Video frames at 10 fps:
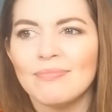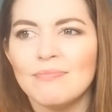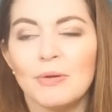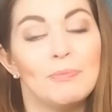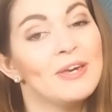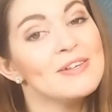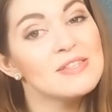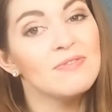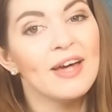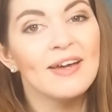But because
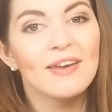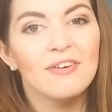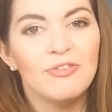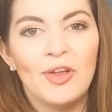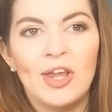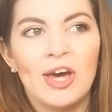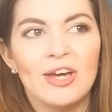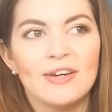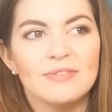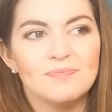of that, I feel
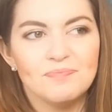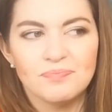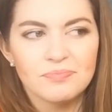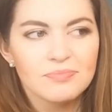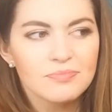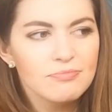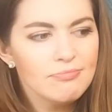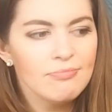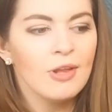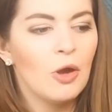like
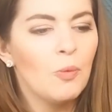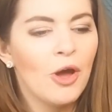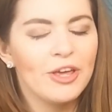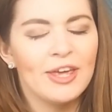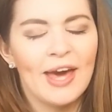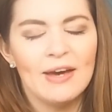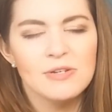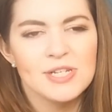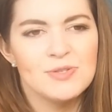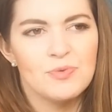working
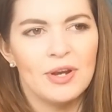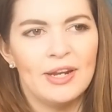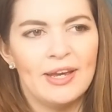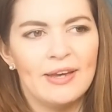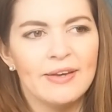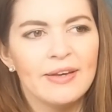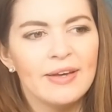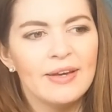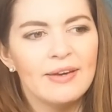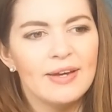out is really
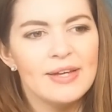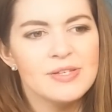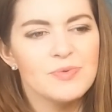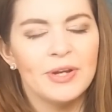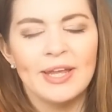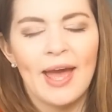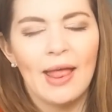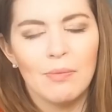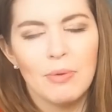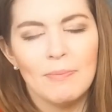
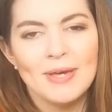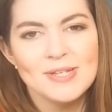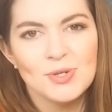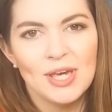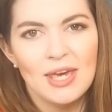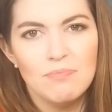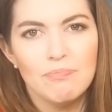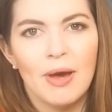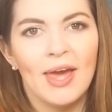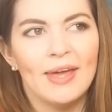helping me to keep
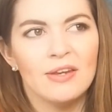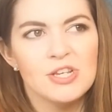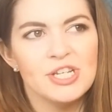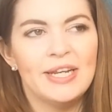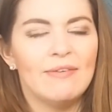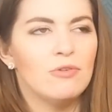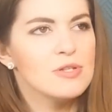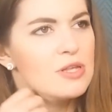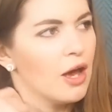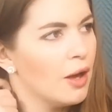my energy levels
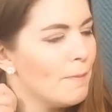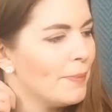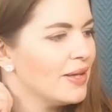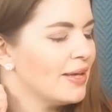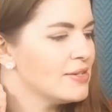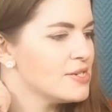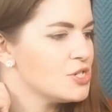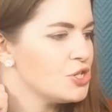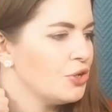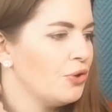up and
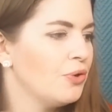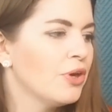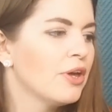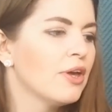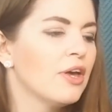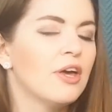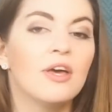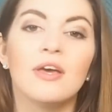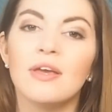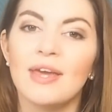to
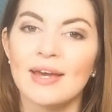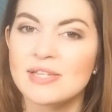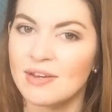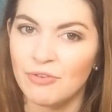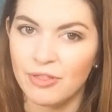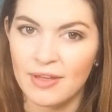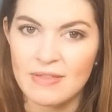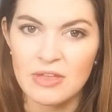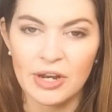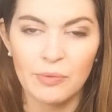get everything
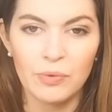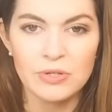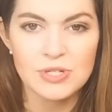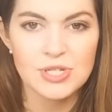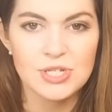that I want